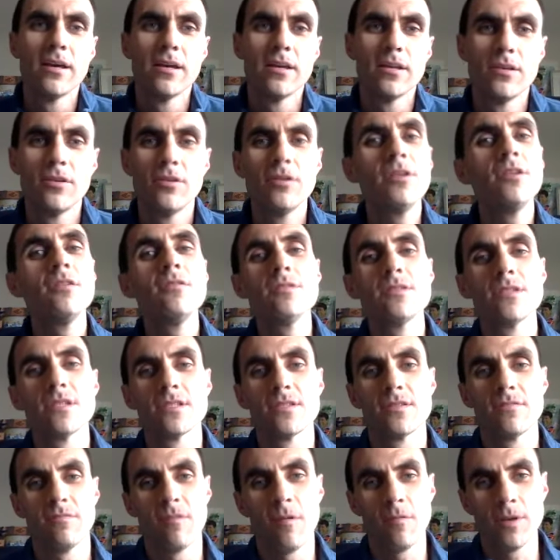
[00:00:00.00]
you're going to use
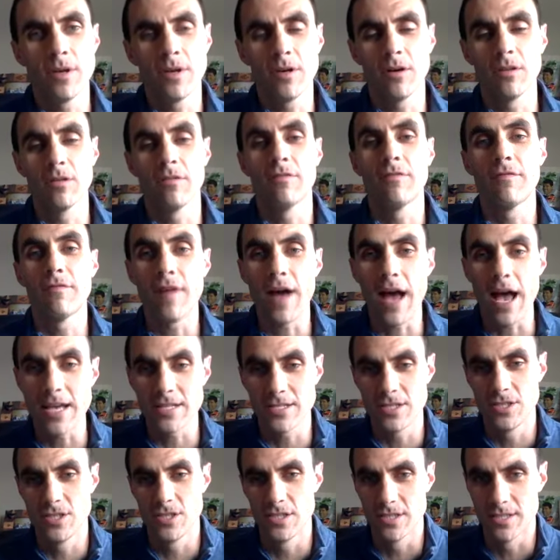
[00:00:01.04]
this, what we call the
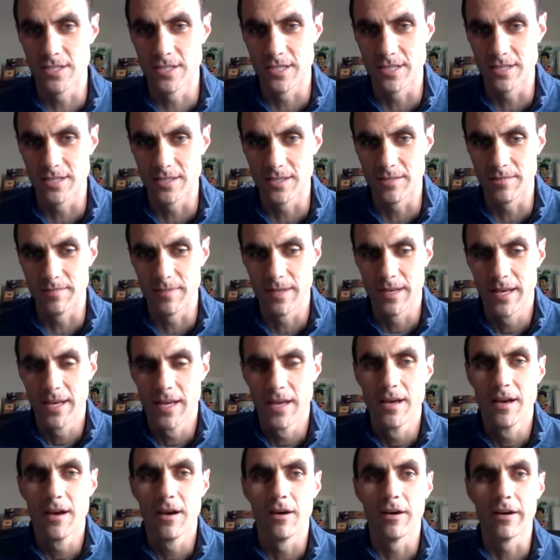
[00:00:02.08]
phosphagen system.
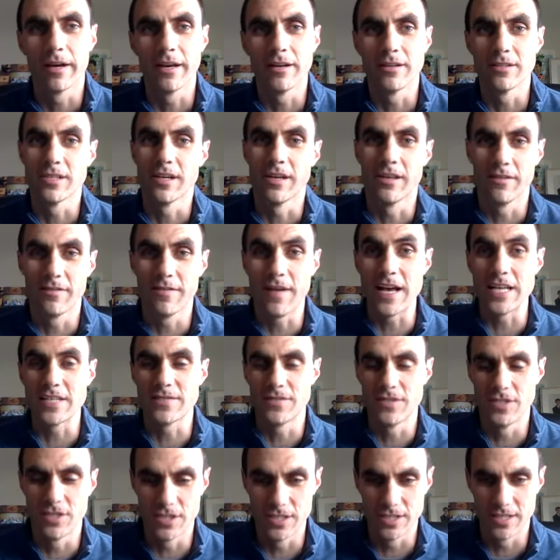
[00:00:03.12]
Okay, or sorry, the
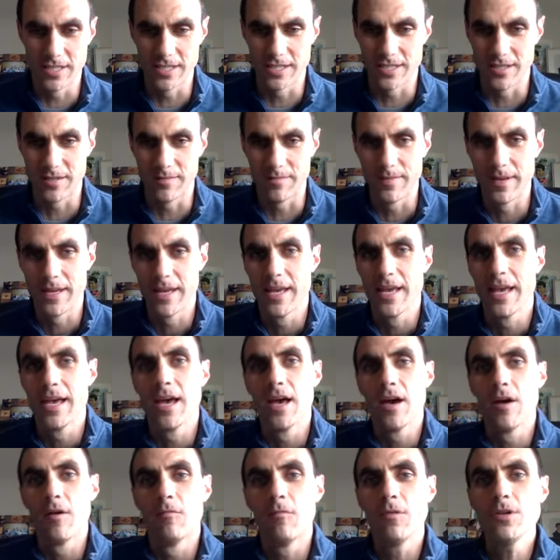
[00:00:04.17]
phosphagen system.
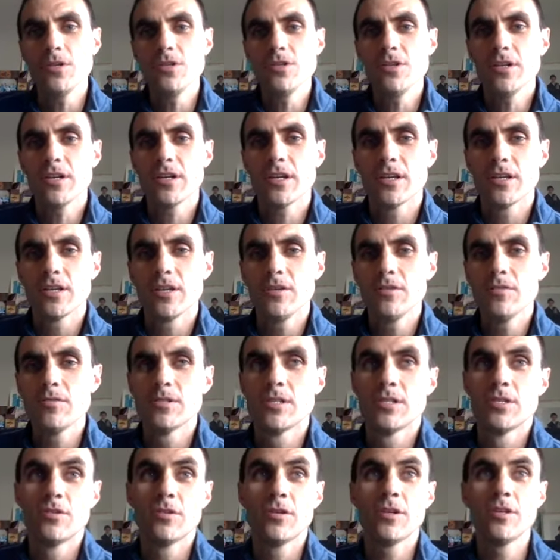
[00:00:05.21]
What you're going to use
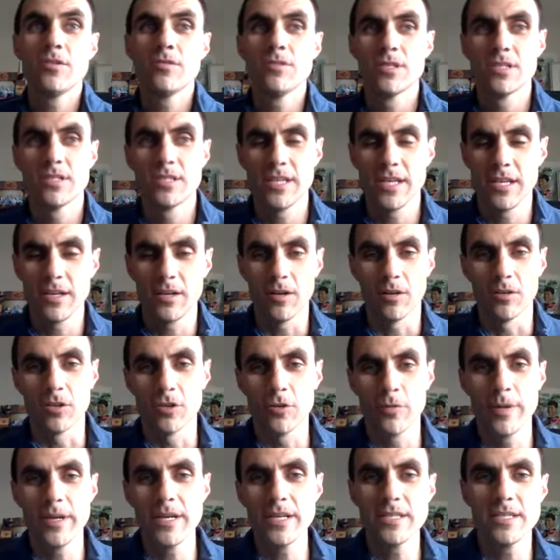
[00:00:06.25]
is you're going to use this thing called
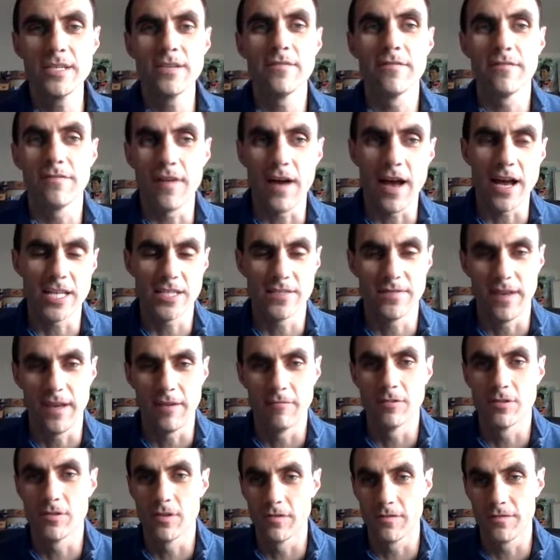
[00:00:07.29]
creatine phosphate,
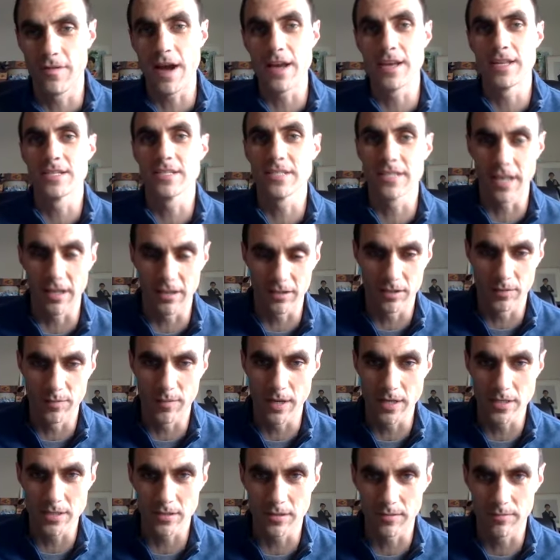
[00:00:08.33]
which you find in skeletal
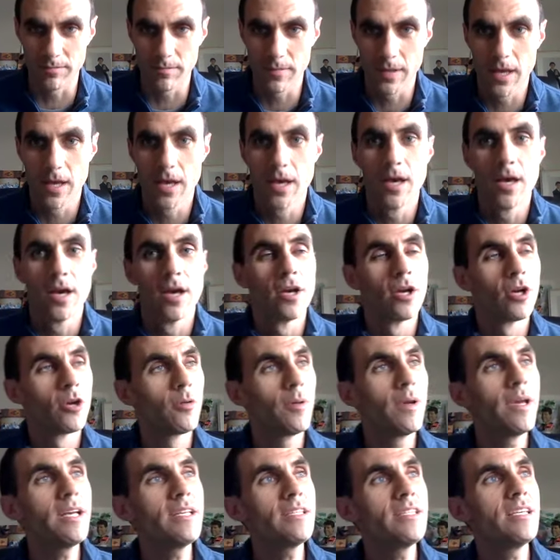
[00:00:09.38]
muscle.
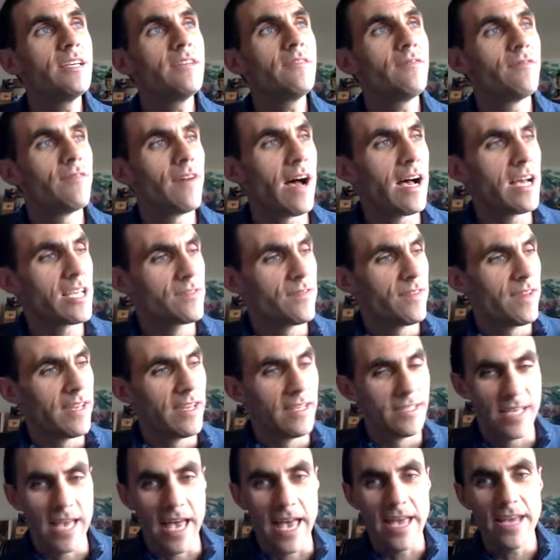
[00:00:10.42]
Creatine phosphate is
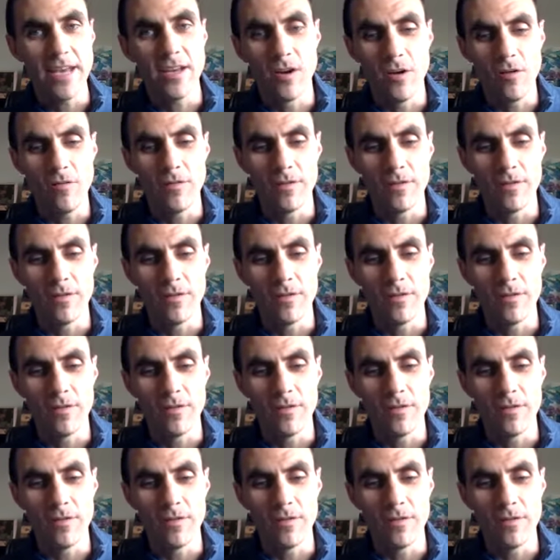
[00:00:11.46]
hanging over